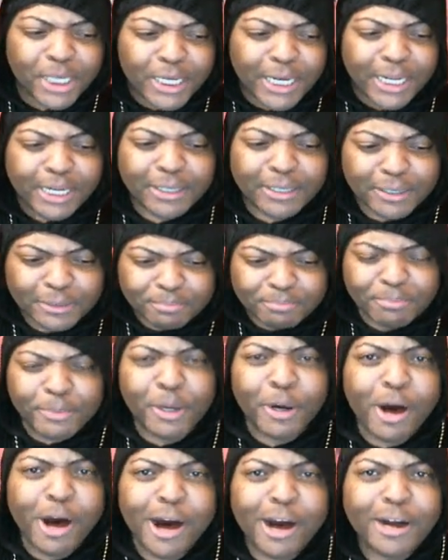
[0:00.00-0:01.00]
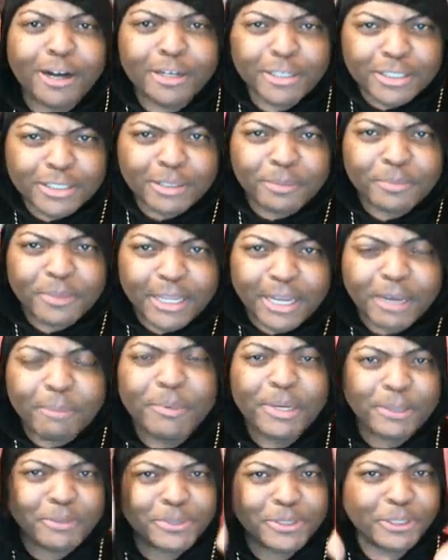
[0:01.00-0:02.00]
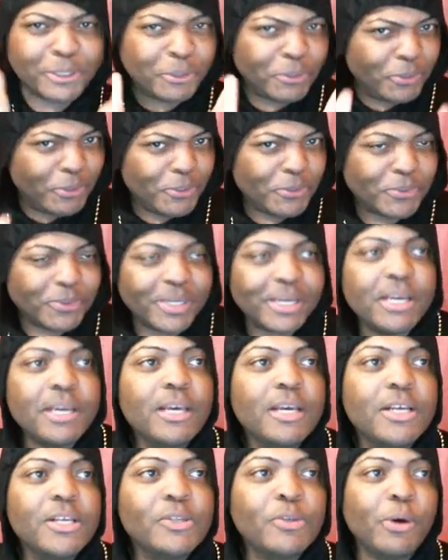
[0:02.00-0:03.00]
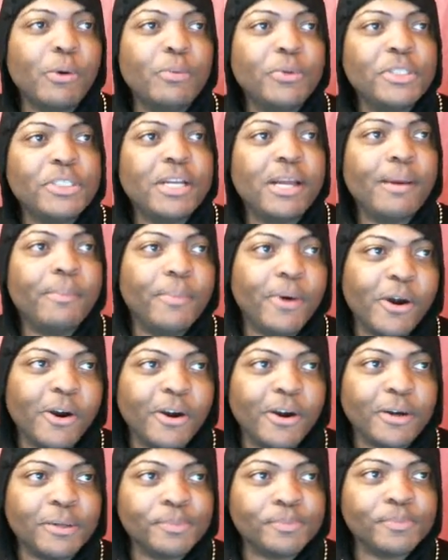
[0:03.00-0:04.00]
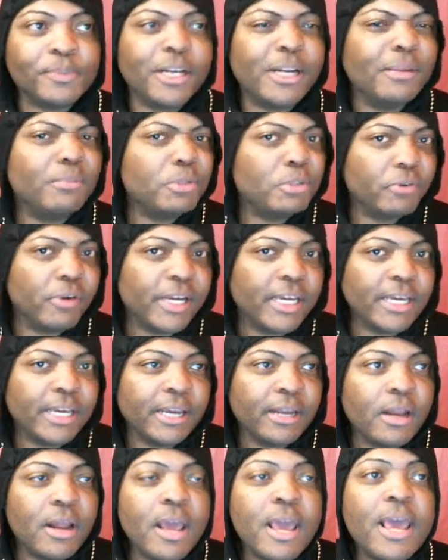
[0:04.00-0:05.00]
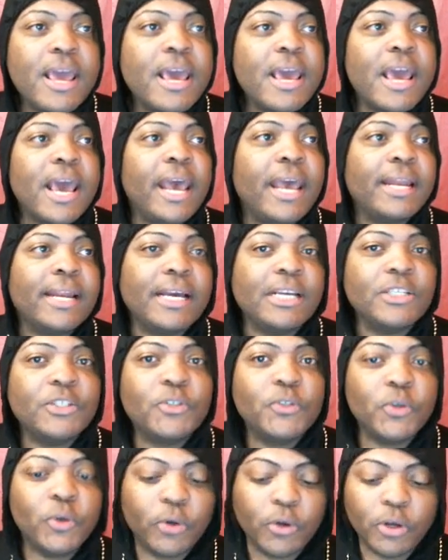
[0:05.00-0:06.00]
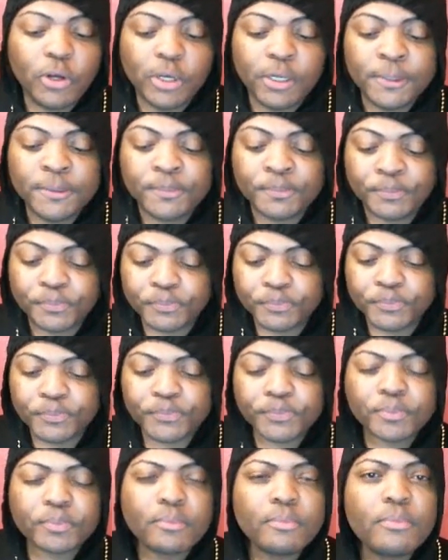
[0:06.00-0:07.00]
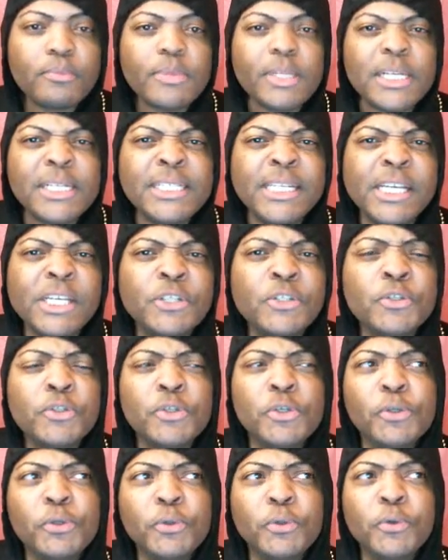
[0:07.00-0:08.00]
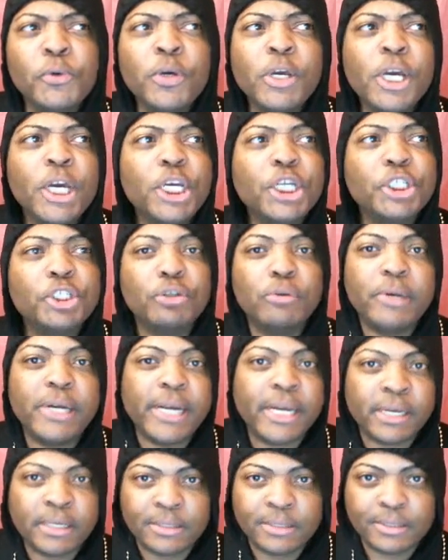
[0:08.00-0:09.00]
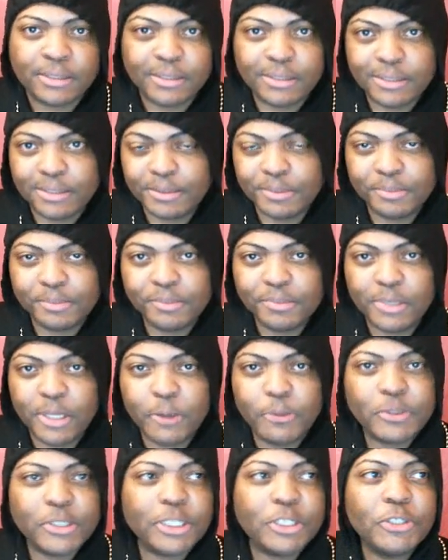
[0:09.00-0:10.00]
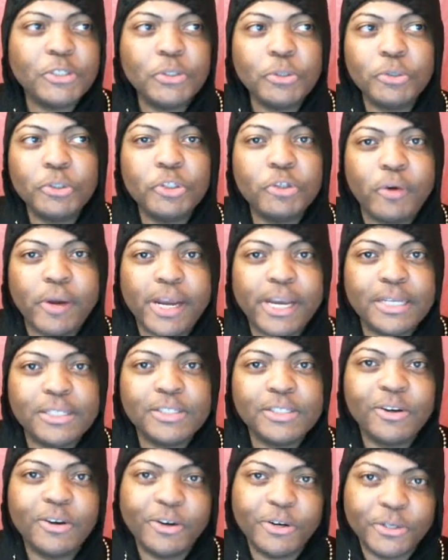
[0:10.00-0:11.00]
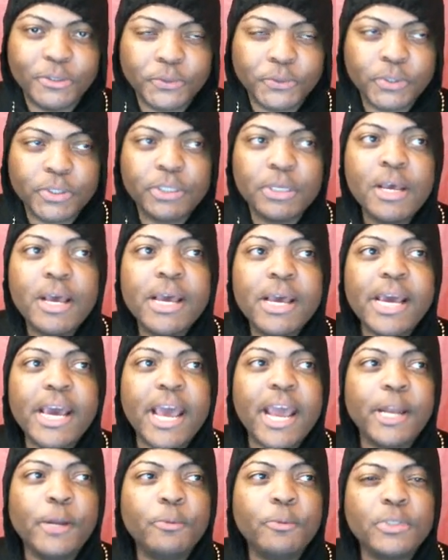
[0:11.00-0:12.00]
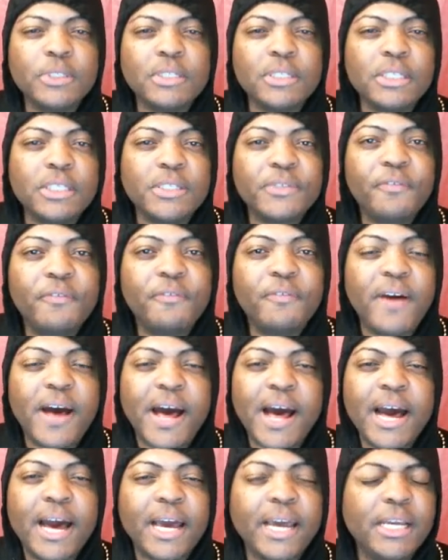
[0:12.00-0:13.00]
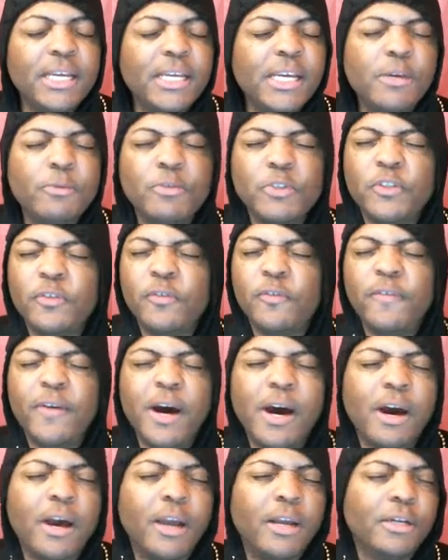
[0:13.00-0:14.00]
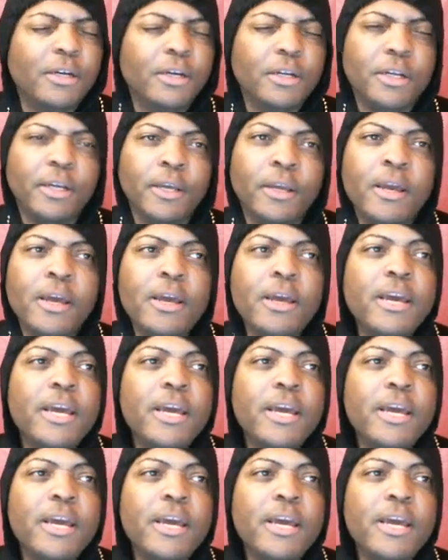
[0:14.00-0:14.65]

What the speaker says: mohawk or something. But I was looking cute. So I went to that bar. And I'm drinking. And I saw these two trans. It was these two trans girls. And it was this fine. He was fine, honey.